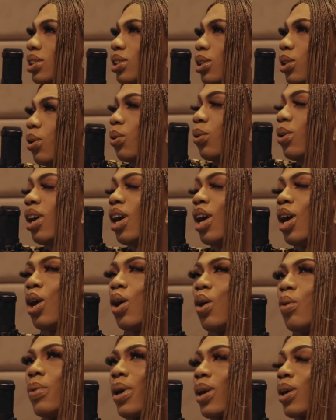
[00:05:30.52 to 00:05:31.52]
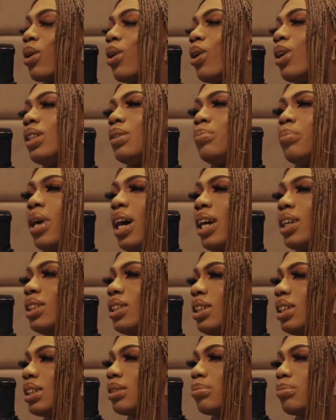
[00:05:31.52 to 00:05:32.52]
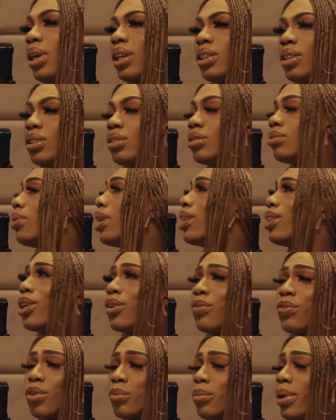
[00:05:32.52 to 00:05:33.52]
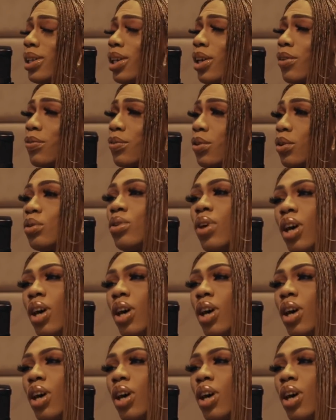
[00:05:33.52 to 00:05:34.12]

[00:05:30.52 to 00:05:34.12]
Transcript: this, oh my God, my niece, my nephew.